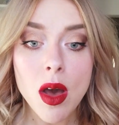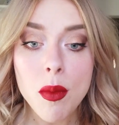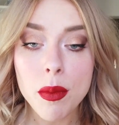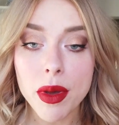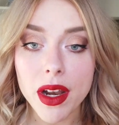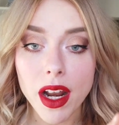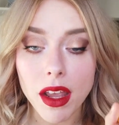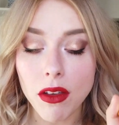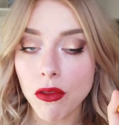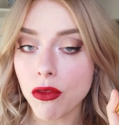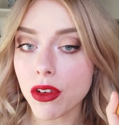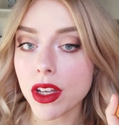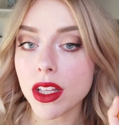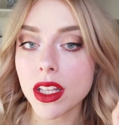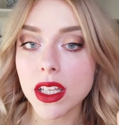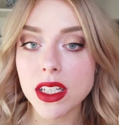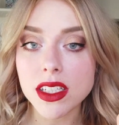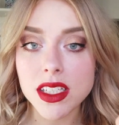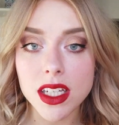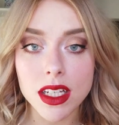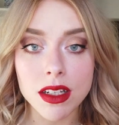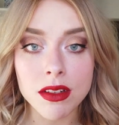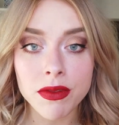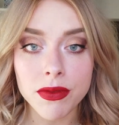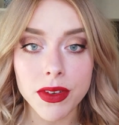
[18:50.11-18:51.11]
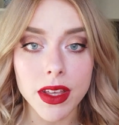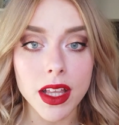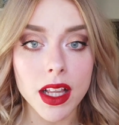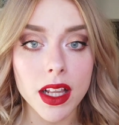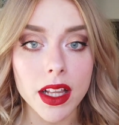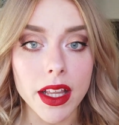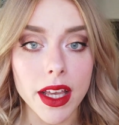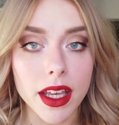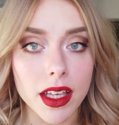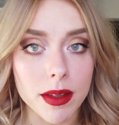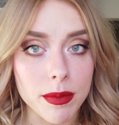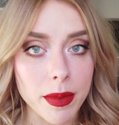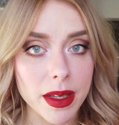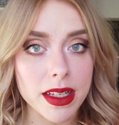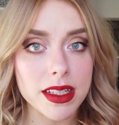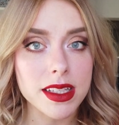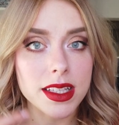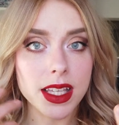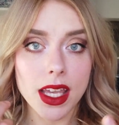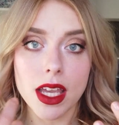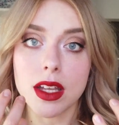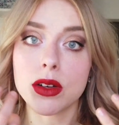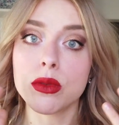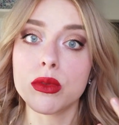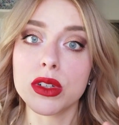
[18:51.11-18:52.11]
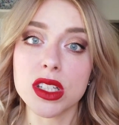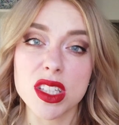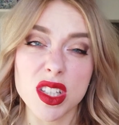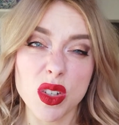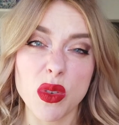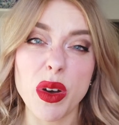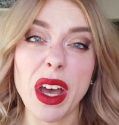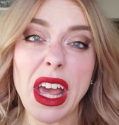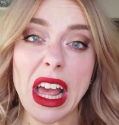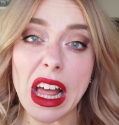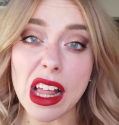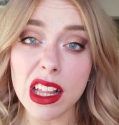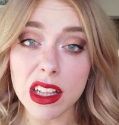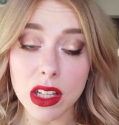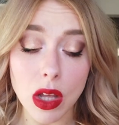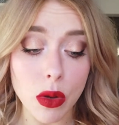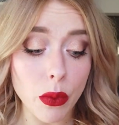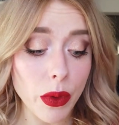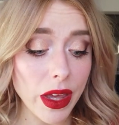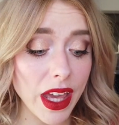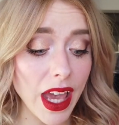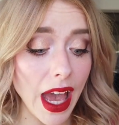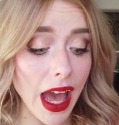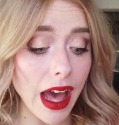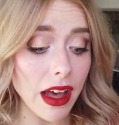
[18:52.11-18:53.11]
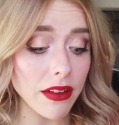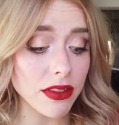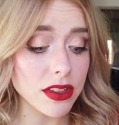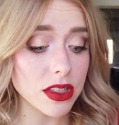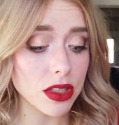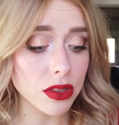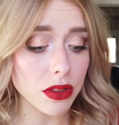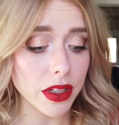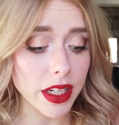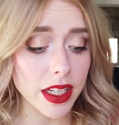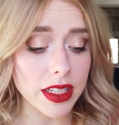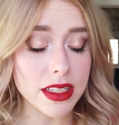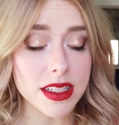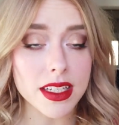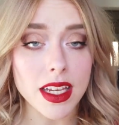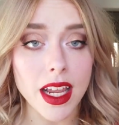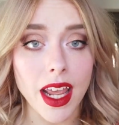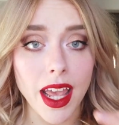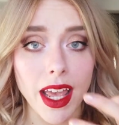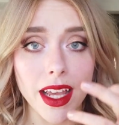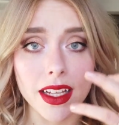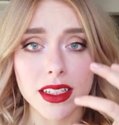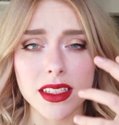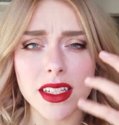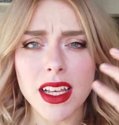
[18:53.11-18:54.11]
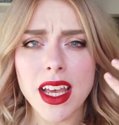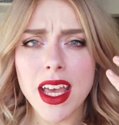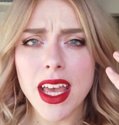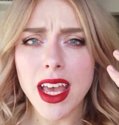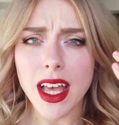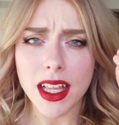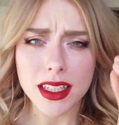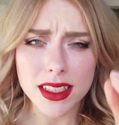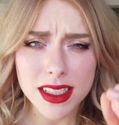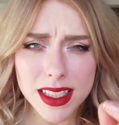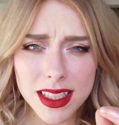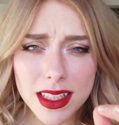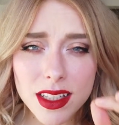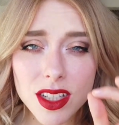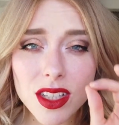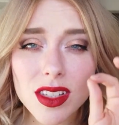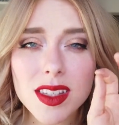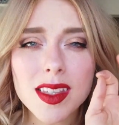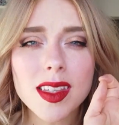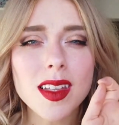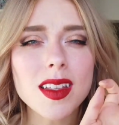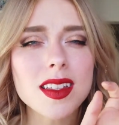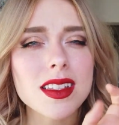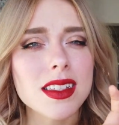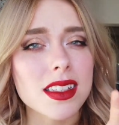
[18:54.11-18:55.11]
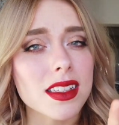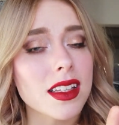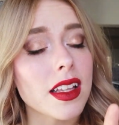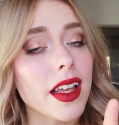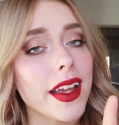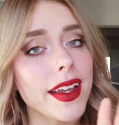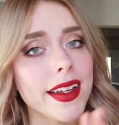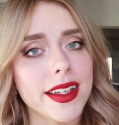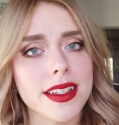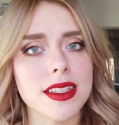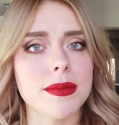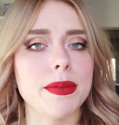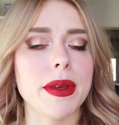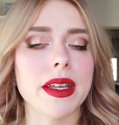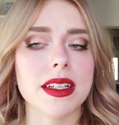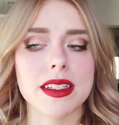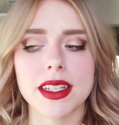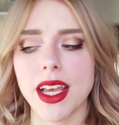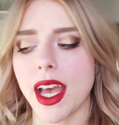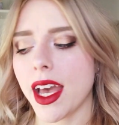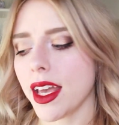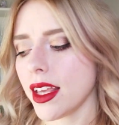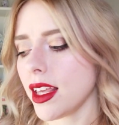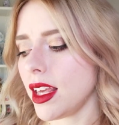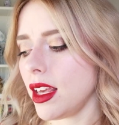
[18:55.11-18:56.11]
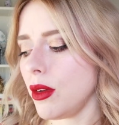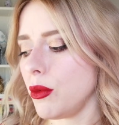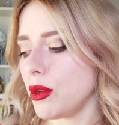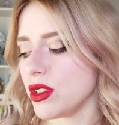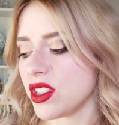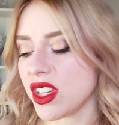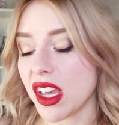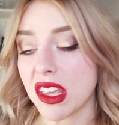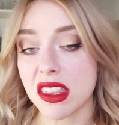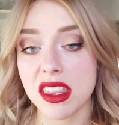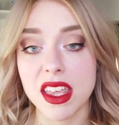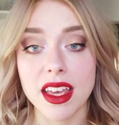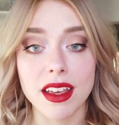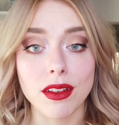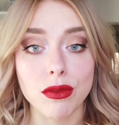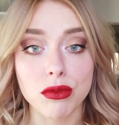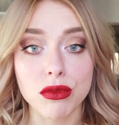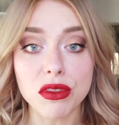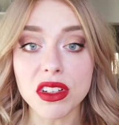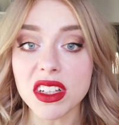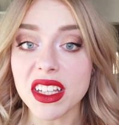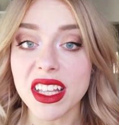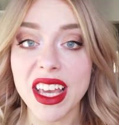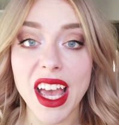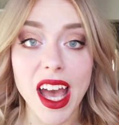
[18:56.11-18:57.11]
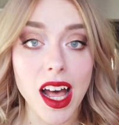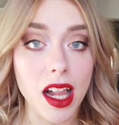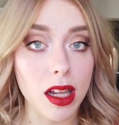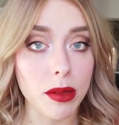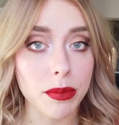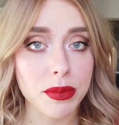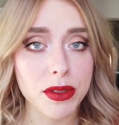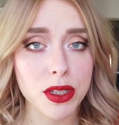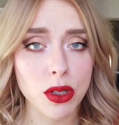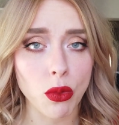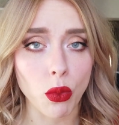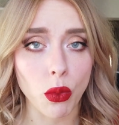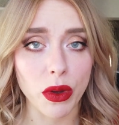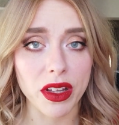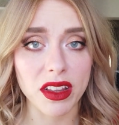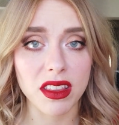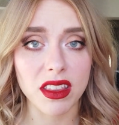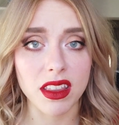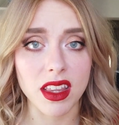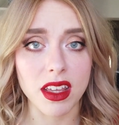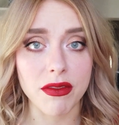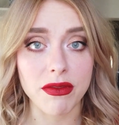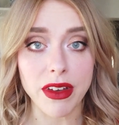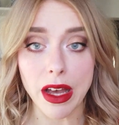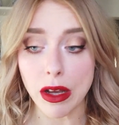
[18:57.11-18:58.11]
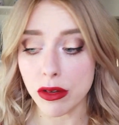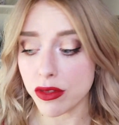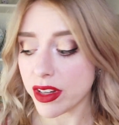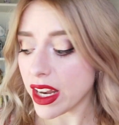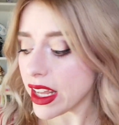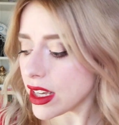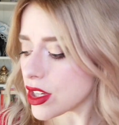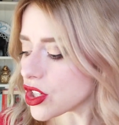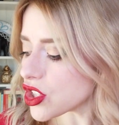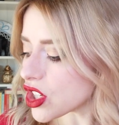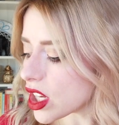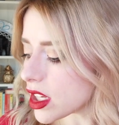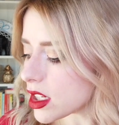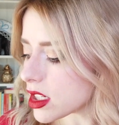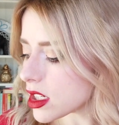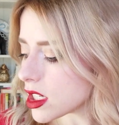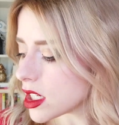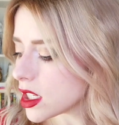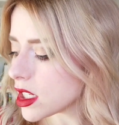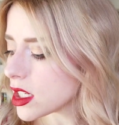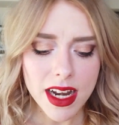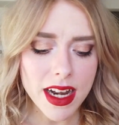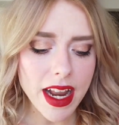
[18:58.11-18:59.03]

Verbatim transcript: But I really did feel like my skin was quite glowy after it, and it's just the slightest bit tacky, which I think really helped with the foundation.